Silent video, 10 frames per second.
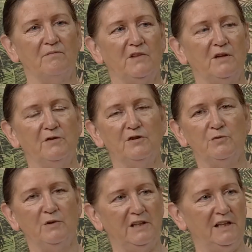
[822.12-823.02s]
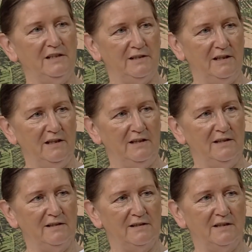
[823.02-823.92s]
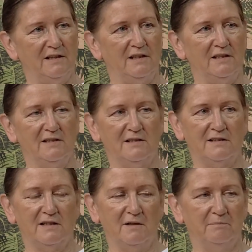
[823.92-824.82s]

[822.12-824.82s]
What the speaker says: the first one he sees is